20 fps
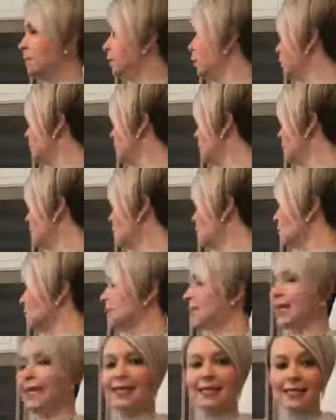put those
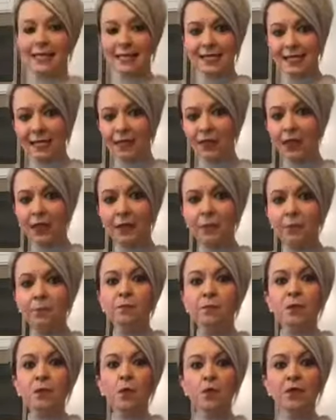in a skillet
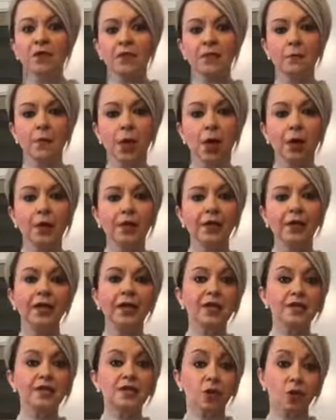with some onion
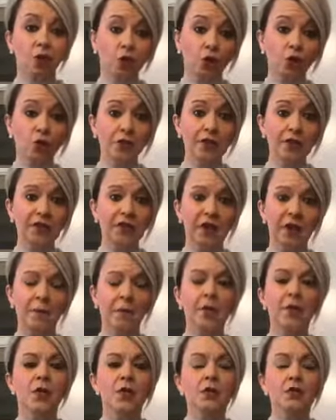and start cooking
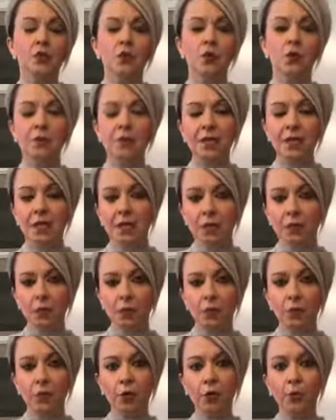them. So it'd be
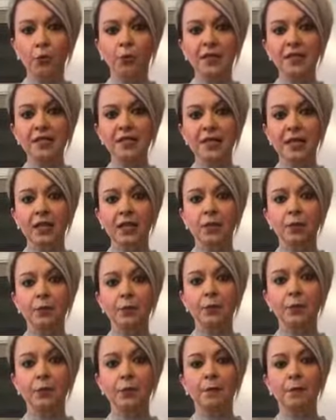either Pure Plates that could
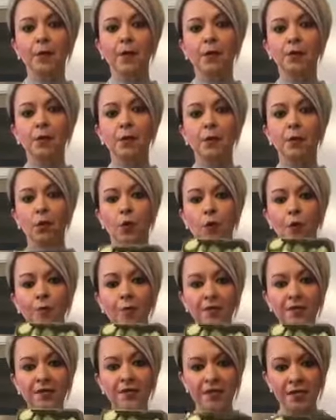pre-prepare them, or it'd
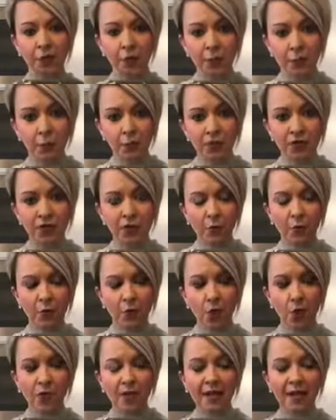be Deerberg's that would
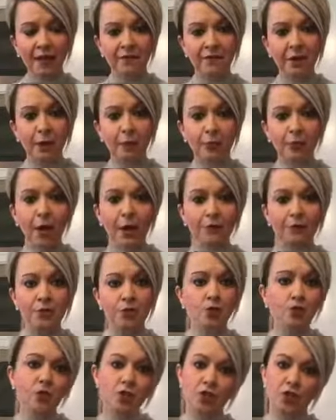already have them prepped.
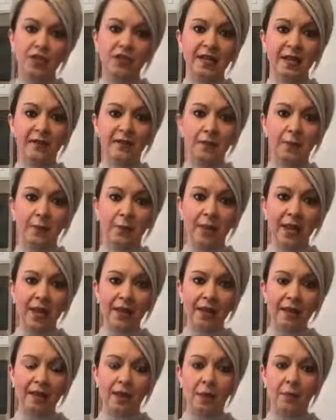You would just have to
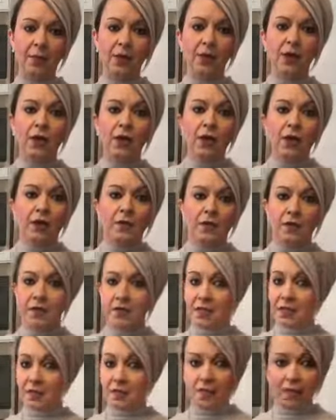bake them.
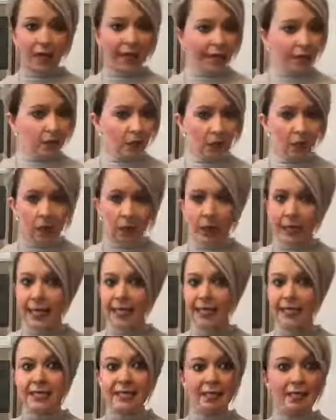This is like
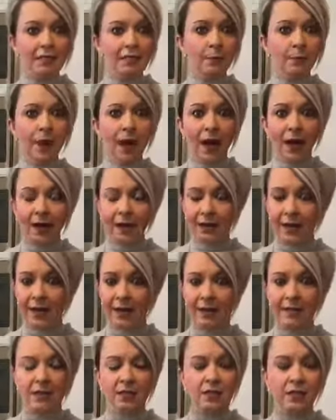easy as pie,
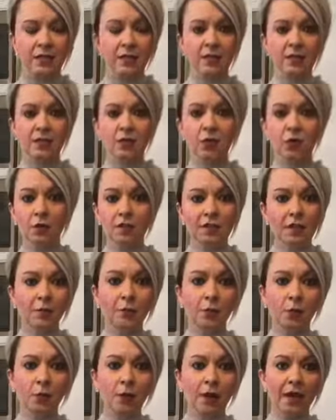guys. This is a
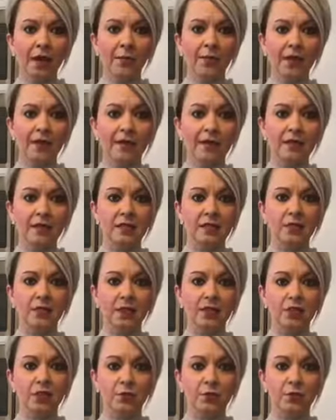simple way to make these
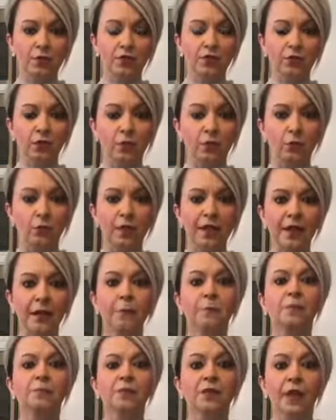vegetables for the week.
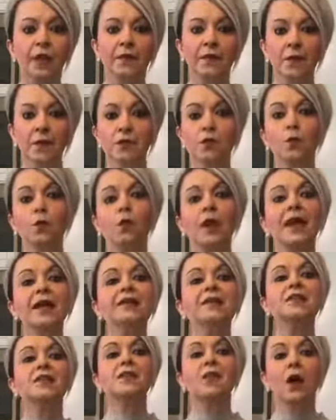And there's
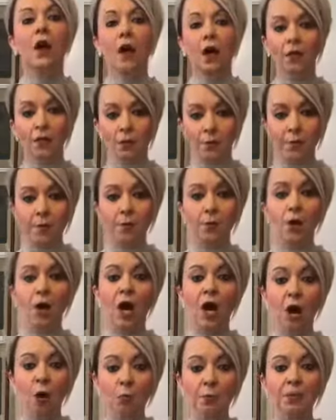ways of other people
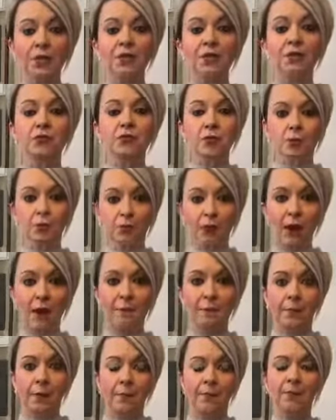helping you to
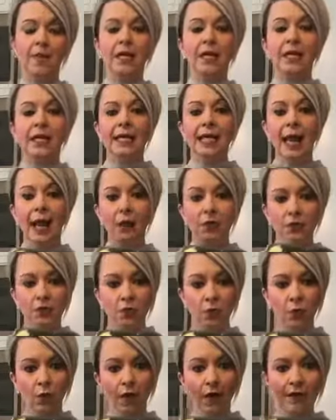prep them. Now, so
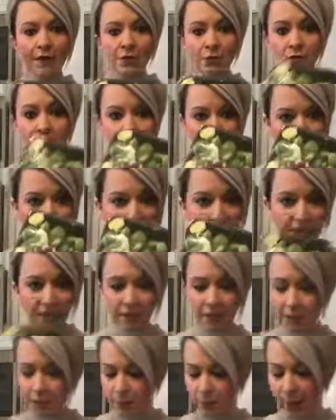what I do is I just take
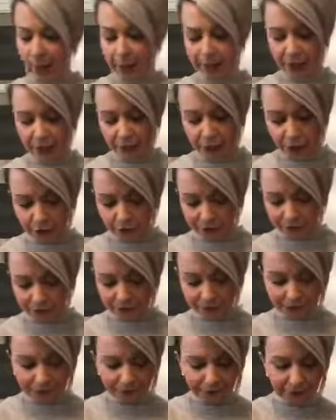this package,
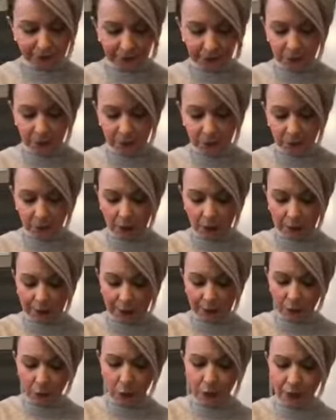
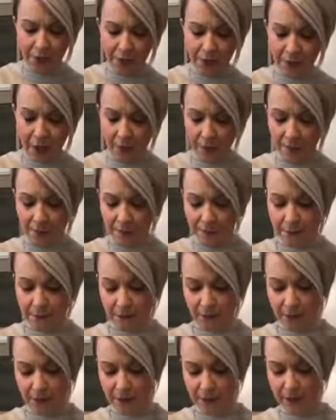I open it up
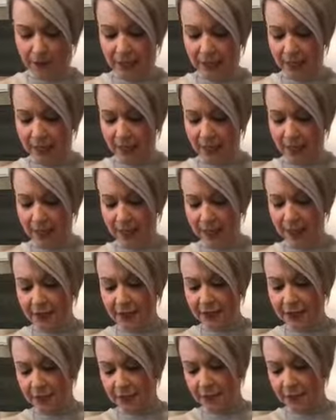with clean hands,